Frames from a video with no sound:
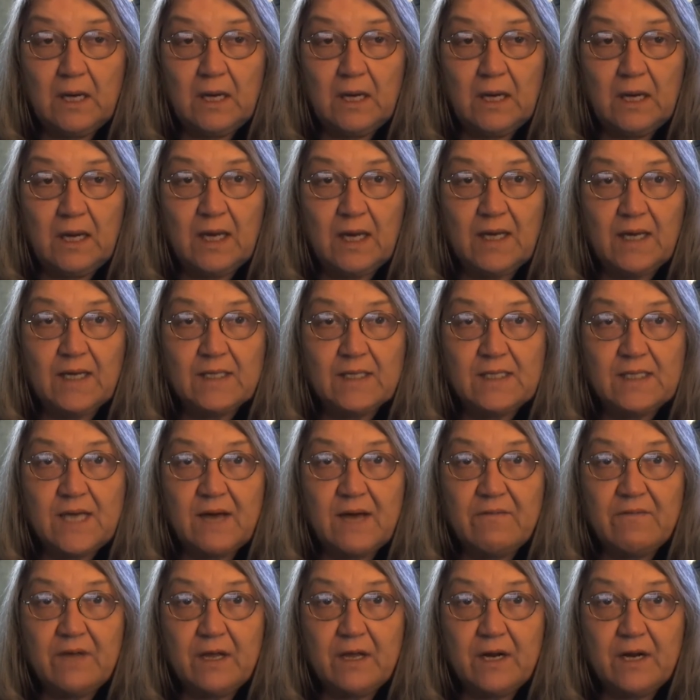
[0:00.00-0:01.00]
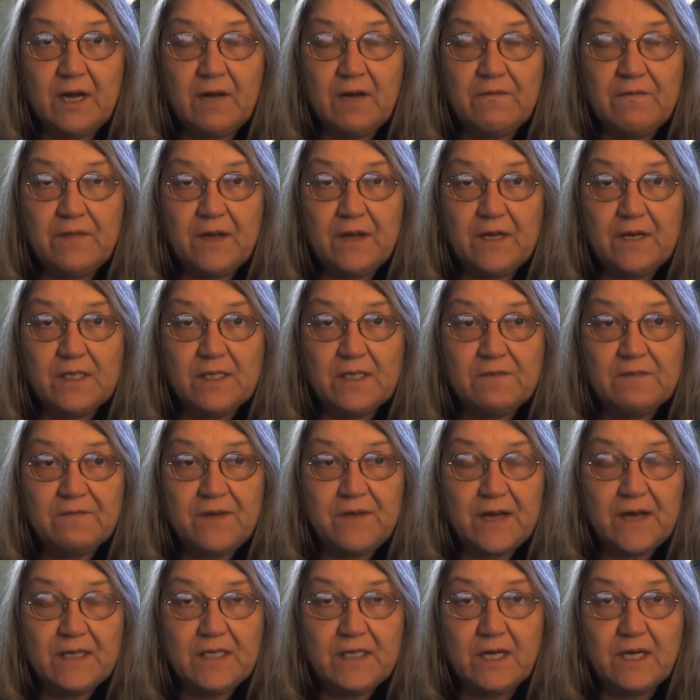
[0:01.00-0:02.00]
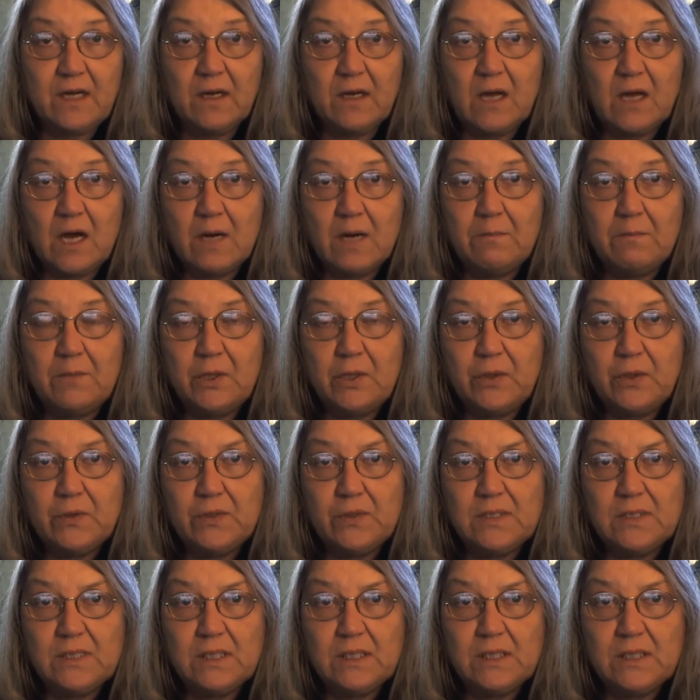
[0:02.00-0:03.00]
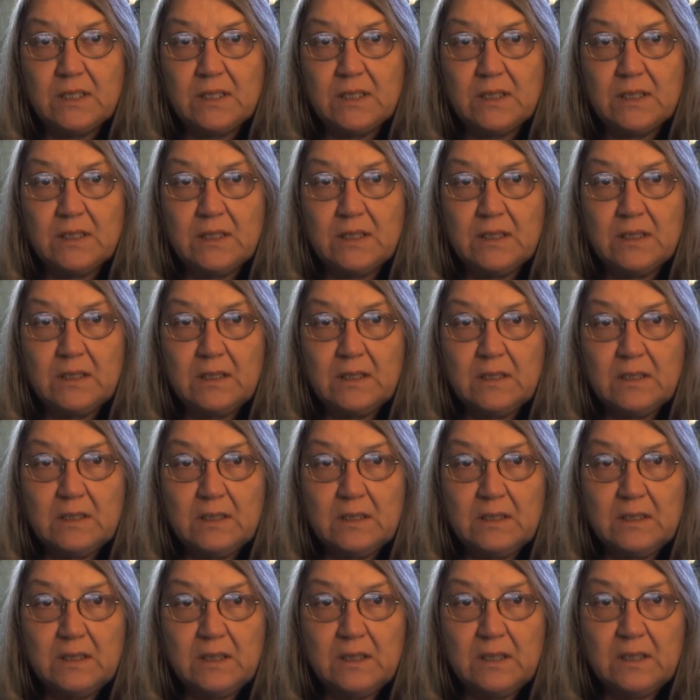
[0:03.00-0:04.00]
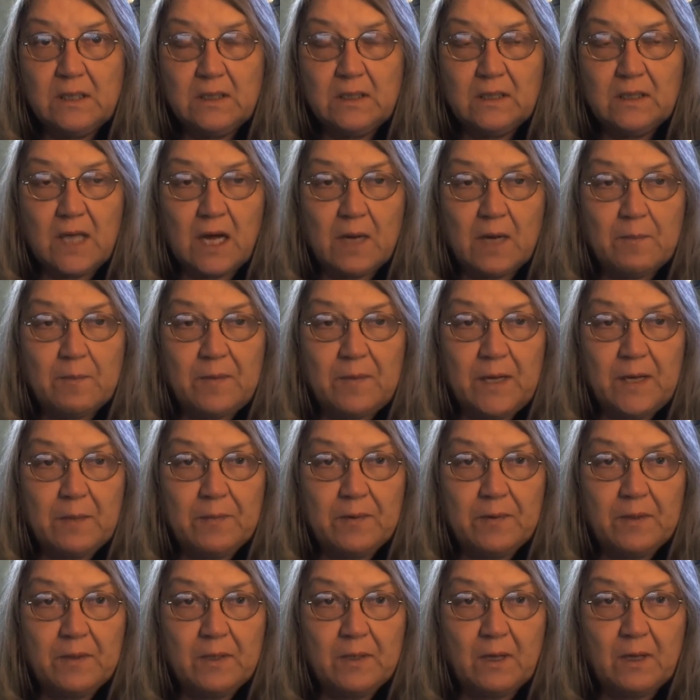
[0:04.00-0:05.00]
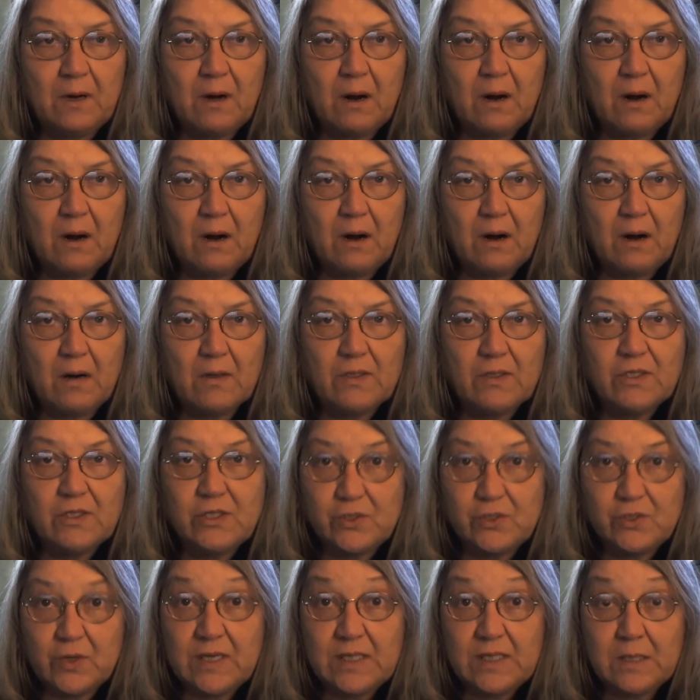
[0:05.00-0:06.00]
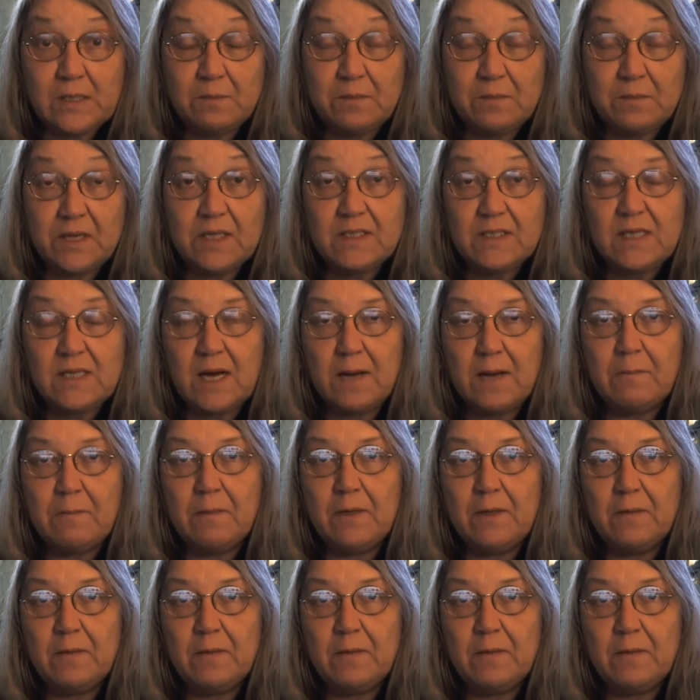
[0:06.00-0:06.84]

It gets heavy enough that it's affecting a lot of moods. A lot of people are stressing big time.